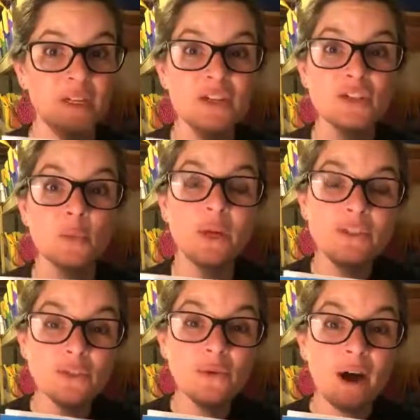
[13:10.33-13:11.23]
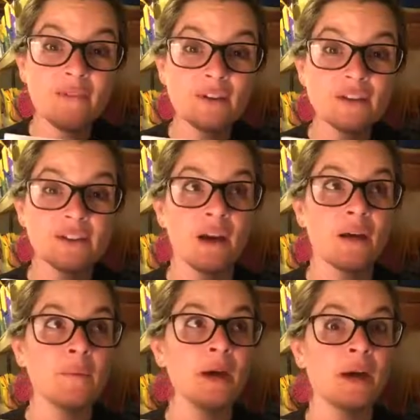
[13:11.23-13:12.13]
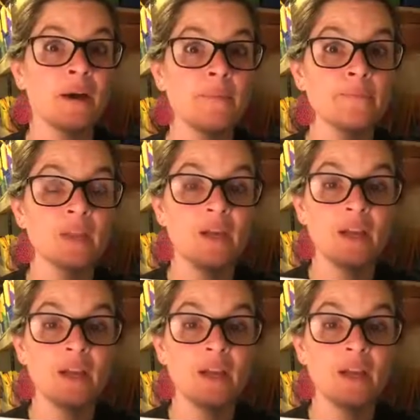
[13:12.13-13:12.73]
So we do offer some